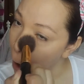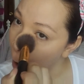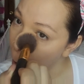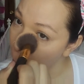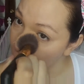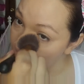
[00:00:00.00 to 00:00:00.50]

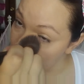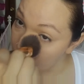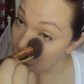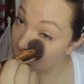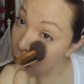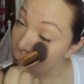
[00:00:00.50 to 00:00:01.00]
And
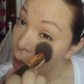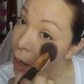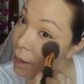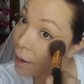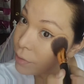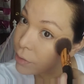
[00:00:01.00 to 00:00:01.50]

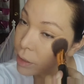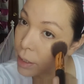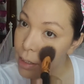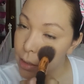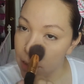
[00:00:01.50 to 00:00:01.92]
after kids,